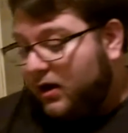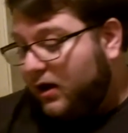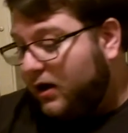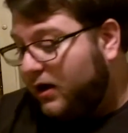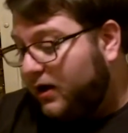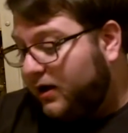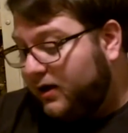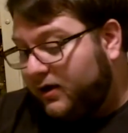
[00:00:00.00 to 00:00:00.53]

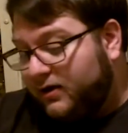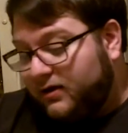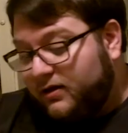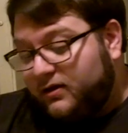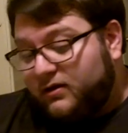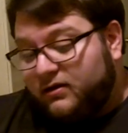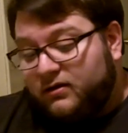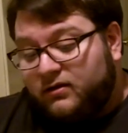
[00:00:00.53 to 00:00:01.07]

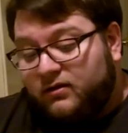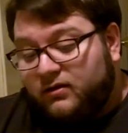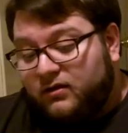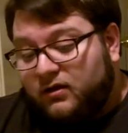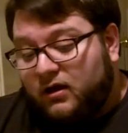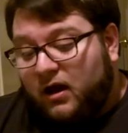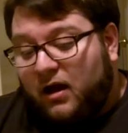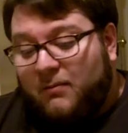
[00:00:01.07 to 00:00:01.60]

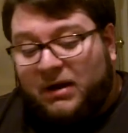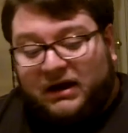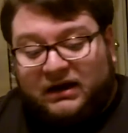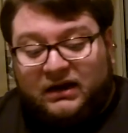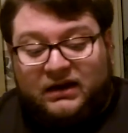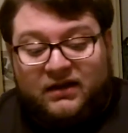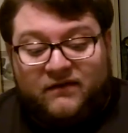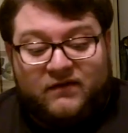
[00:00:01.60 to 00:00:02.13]
I'm not
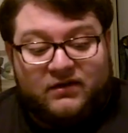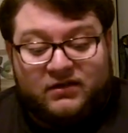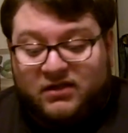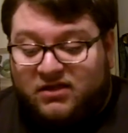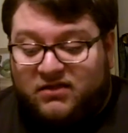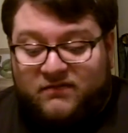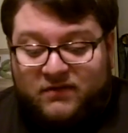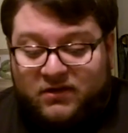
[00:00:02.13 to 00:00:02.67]
going to give you a
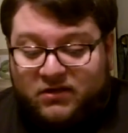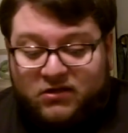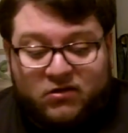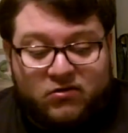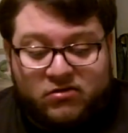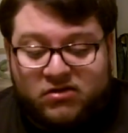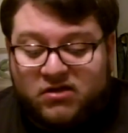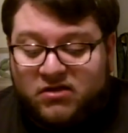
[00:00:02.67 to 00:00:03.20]
list of
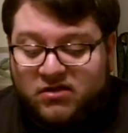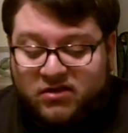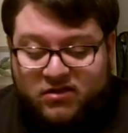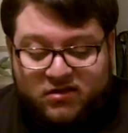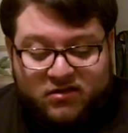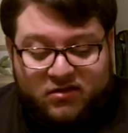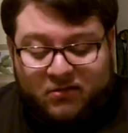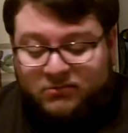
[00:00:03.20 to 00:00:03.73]
excuses.
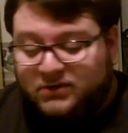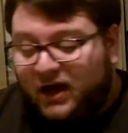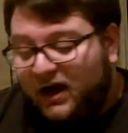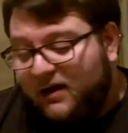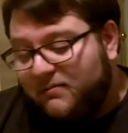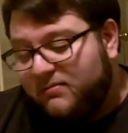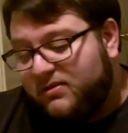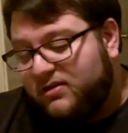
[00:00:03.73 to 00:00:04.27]

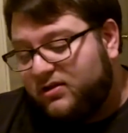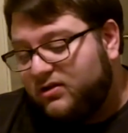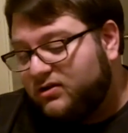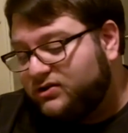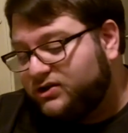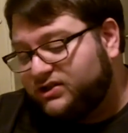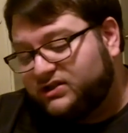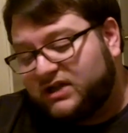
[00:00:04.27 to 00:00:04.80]
Sometimes
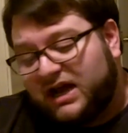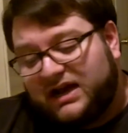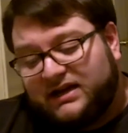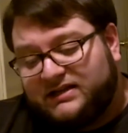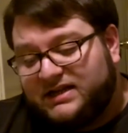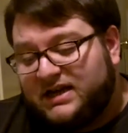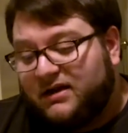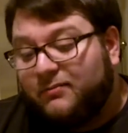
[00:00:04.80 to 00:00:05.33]
you just got
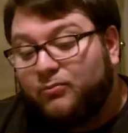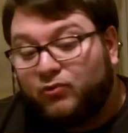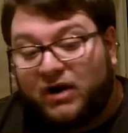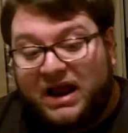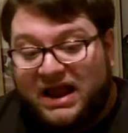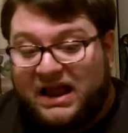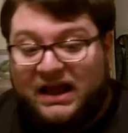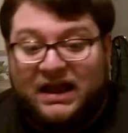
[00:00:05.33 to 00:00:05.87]
to take a
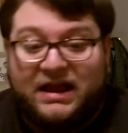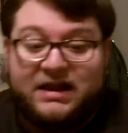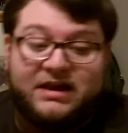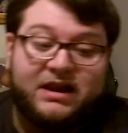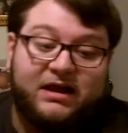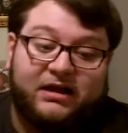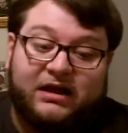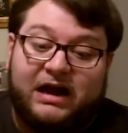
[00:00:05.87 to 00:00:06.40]
break
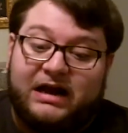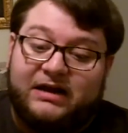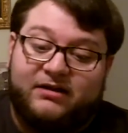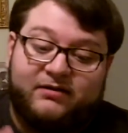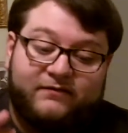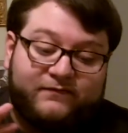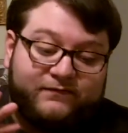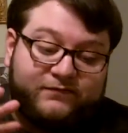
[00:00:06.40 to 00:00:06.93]
and kind
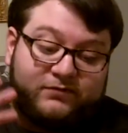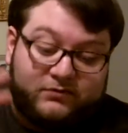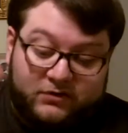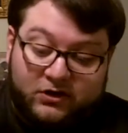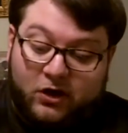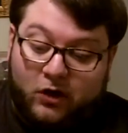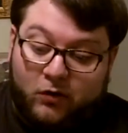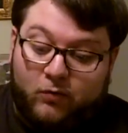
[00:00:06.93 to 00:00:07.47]
of,
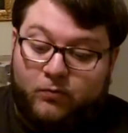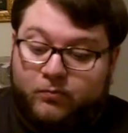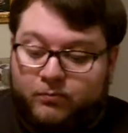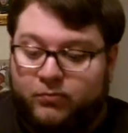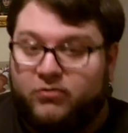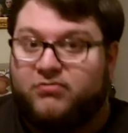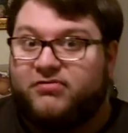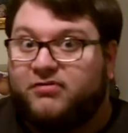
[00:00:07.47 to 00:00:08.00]

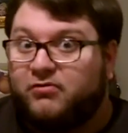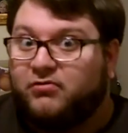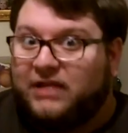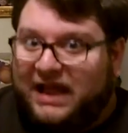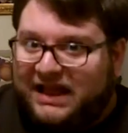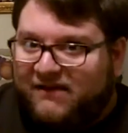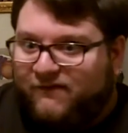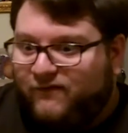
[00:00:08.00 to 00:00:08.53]
pursue
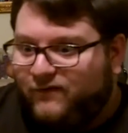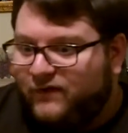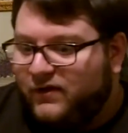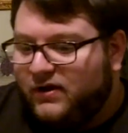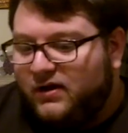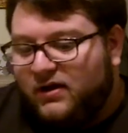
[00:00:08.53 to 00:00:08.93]
life.